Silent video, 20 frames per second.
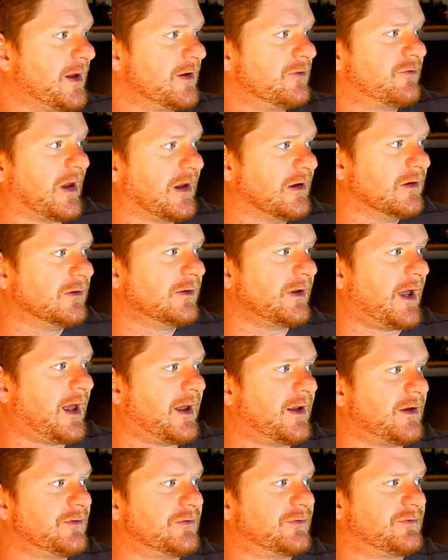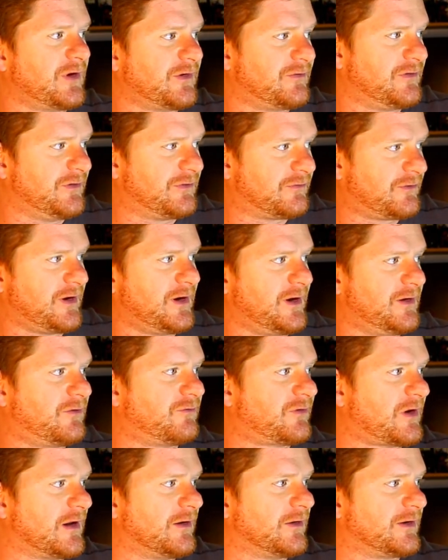Dale as Jesse Steed,
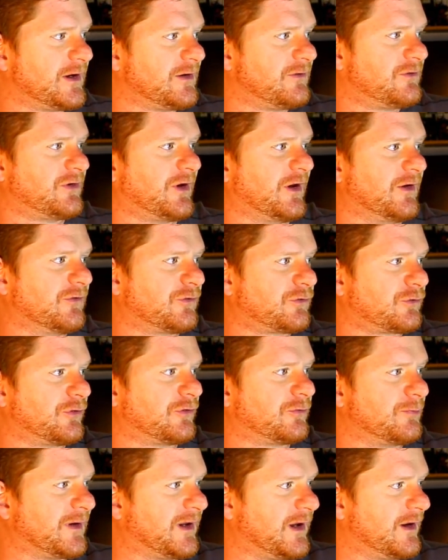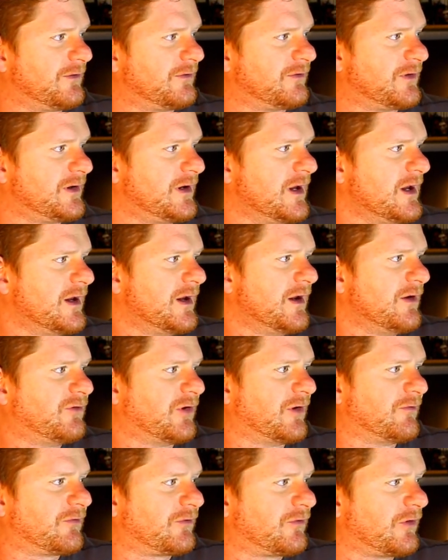Taylor Kitsch as Chris McKenzie,
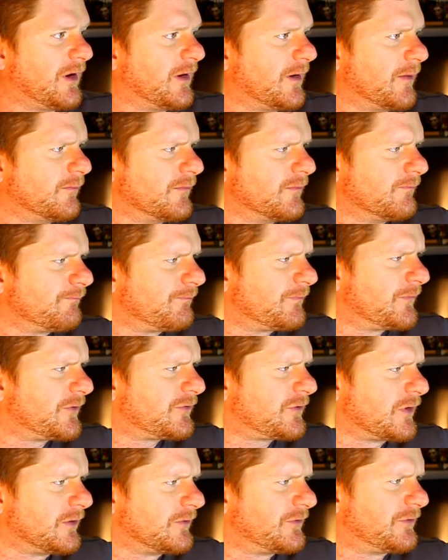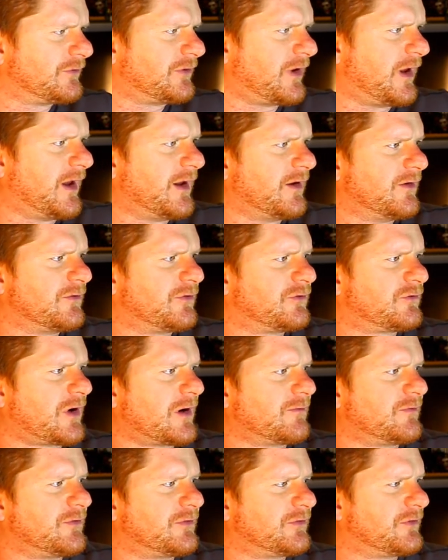Jeff Stoltz as
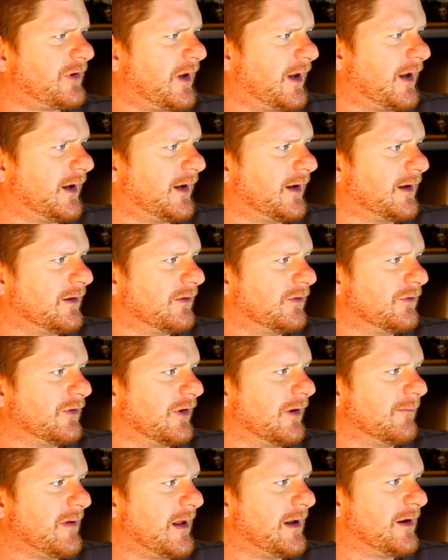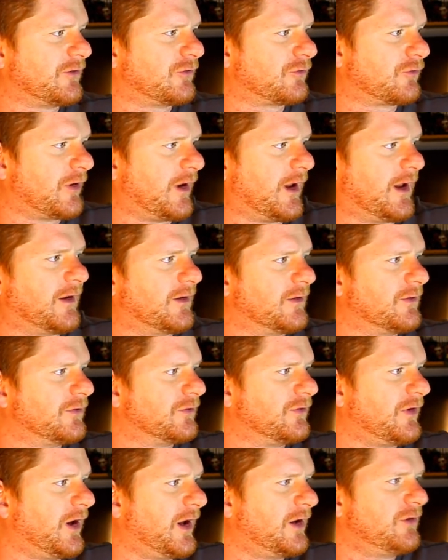Travis, and Alex
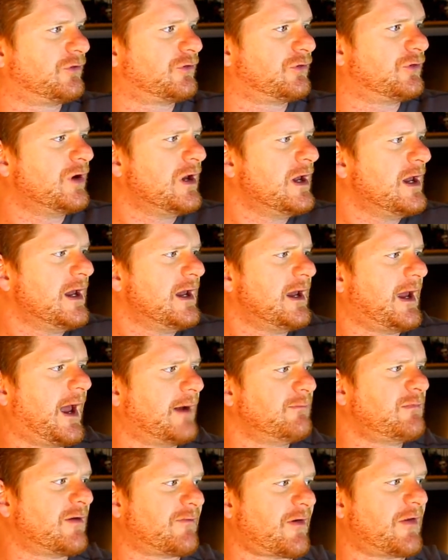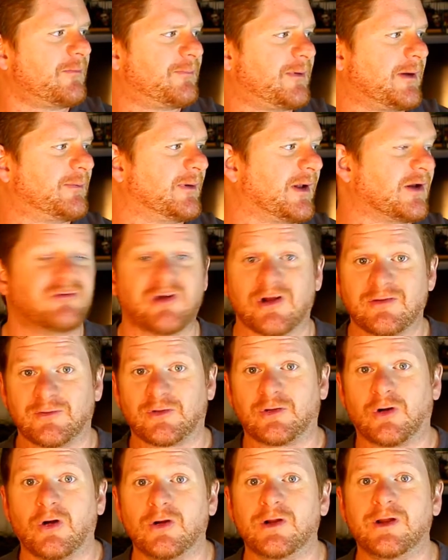as Andrew. And we have other people like Jennifer
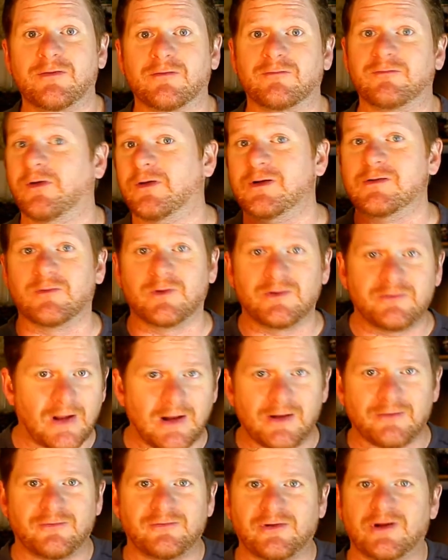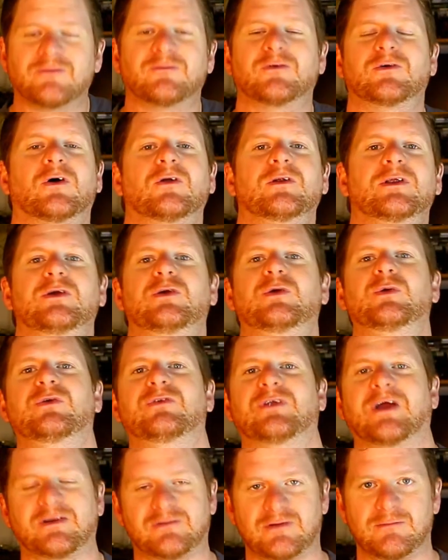Connelly, the very, very talented Jennifer Connelly, who
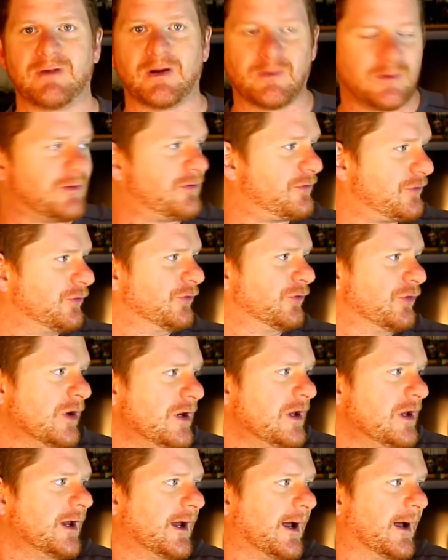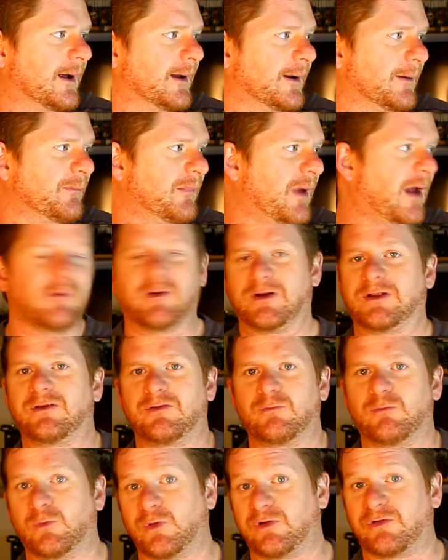is actually married to Eric,
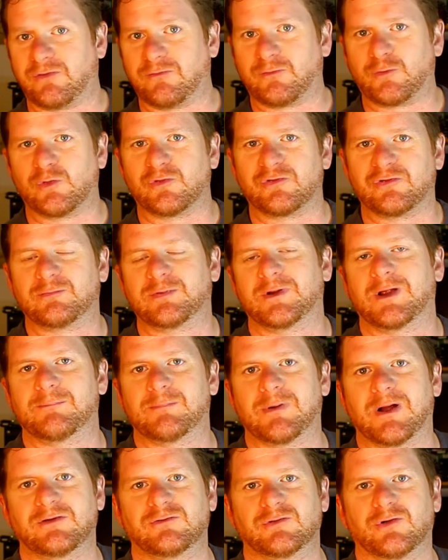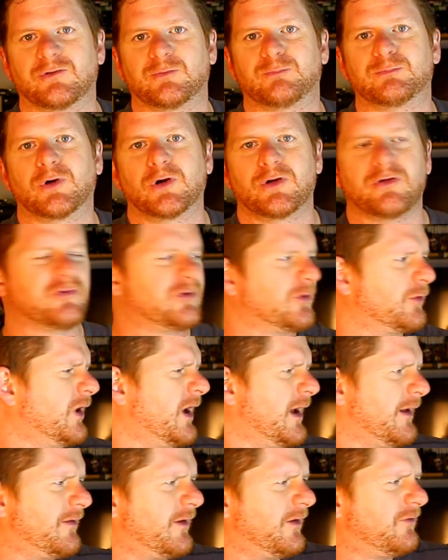which of course is played by Josh Brolin. So
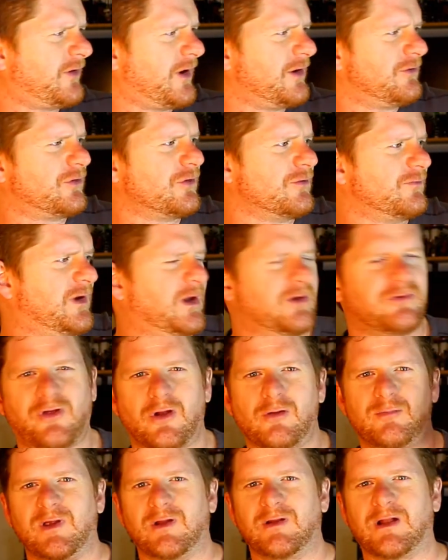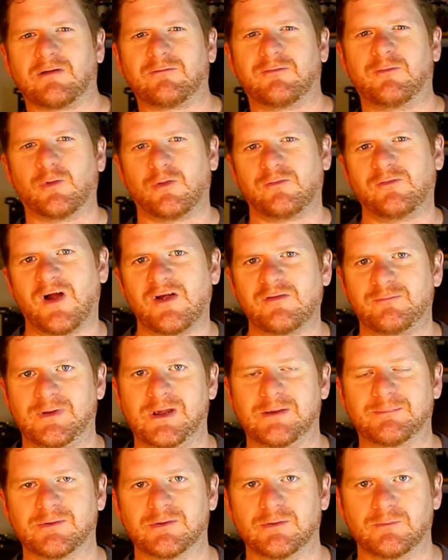the attention over here is going to be on like 4 or 5
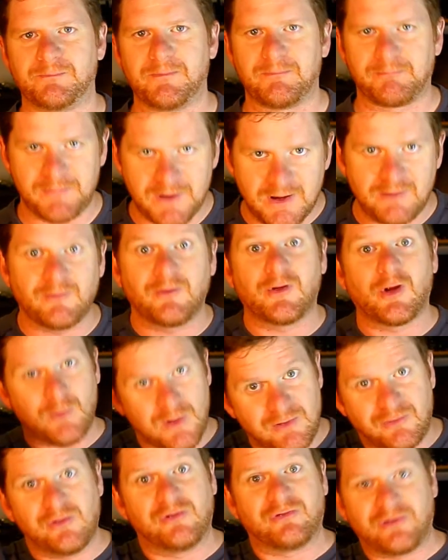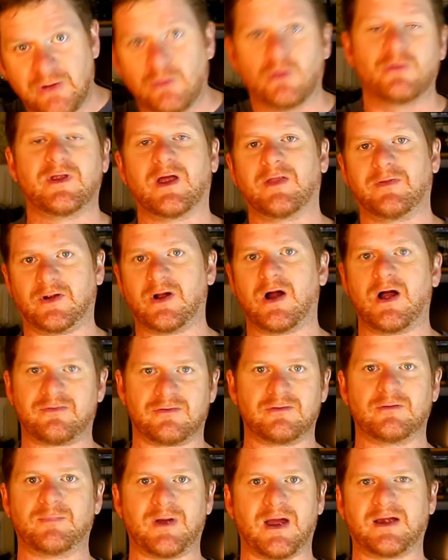people, even though we do see all the other guys
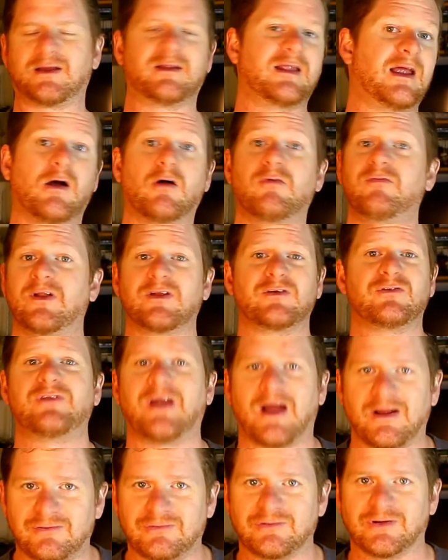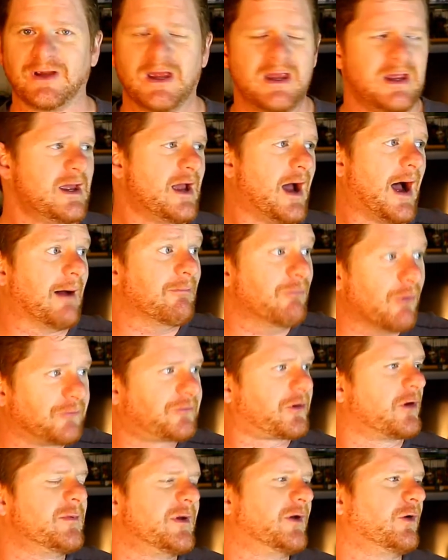in the back, and they are fantastic. I'm not
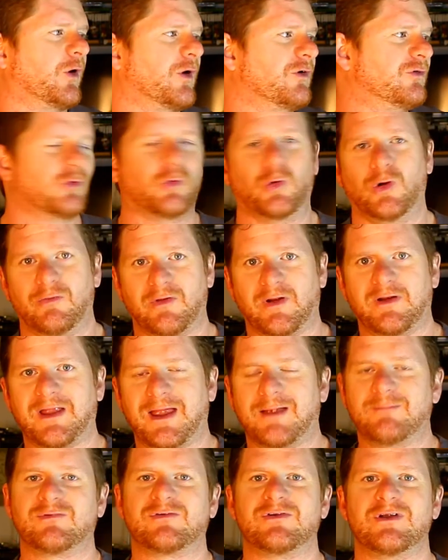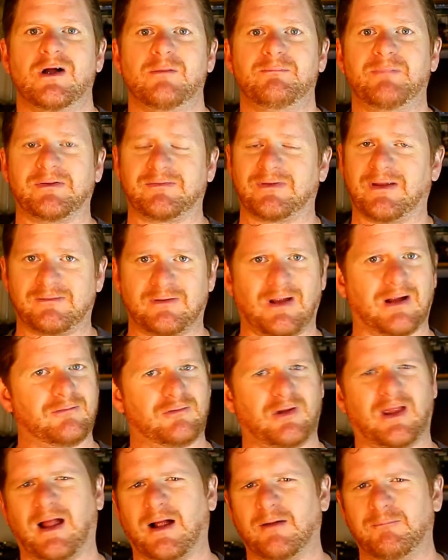going to go into all of their names now, but
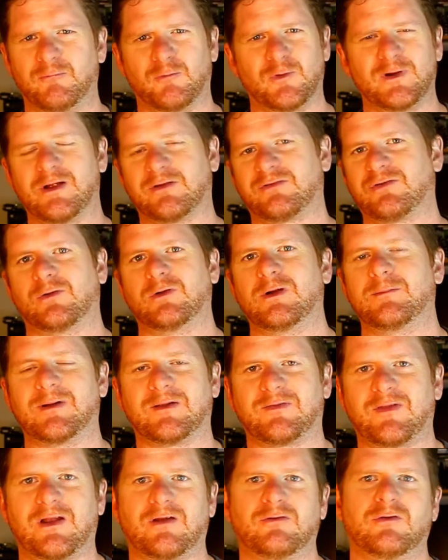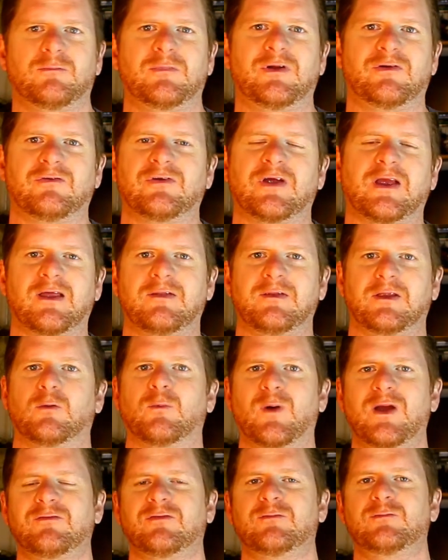I'm really sorry about that. I don't mean to take anything
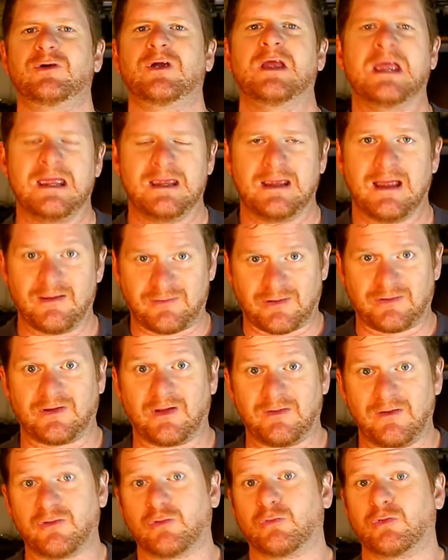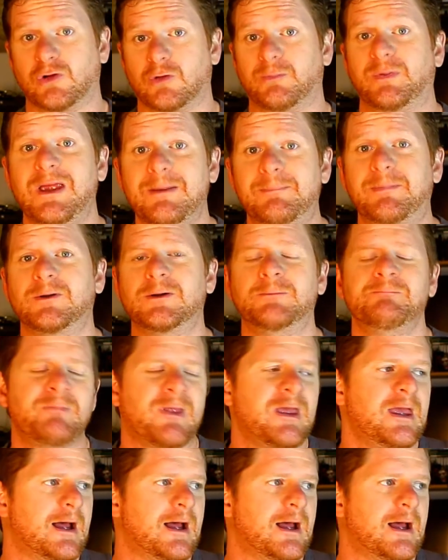away from you. As I said, these are real people.